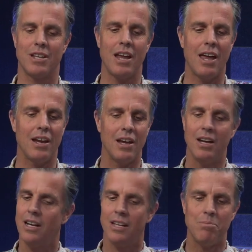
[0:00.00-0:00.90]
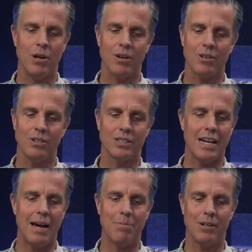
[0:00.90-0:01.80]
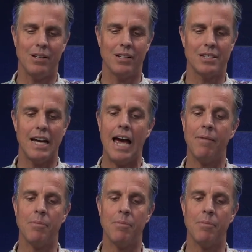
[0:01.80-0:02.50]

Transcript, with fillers: And then miracles happen all the time.